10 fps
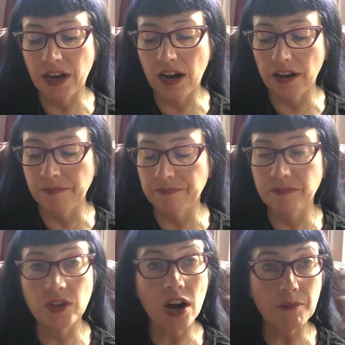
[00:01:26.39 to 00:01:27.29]
um,
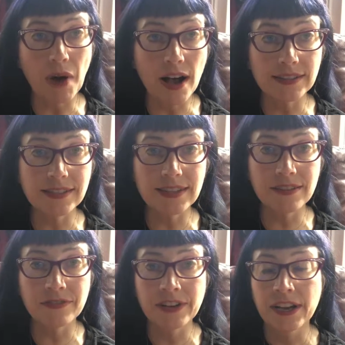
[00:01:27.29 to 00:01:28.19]
not
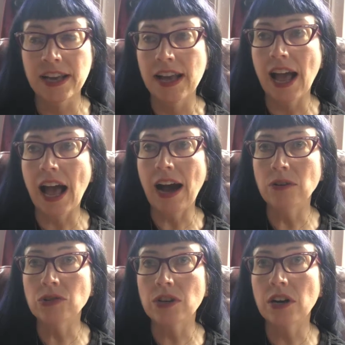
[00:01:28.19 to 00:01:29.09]
positive. Out